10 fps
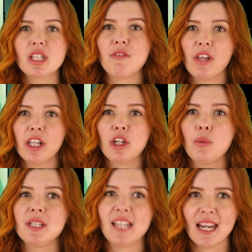to the villain
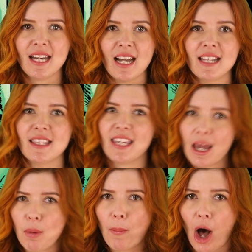who had detonated the
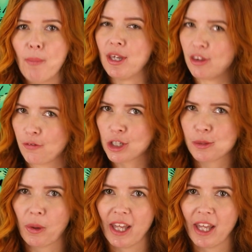gamma bomb in the first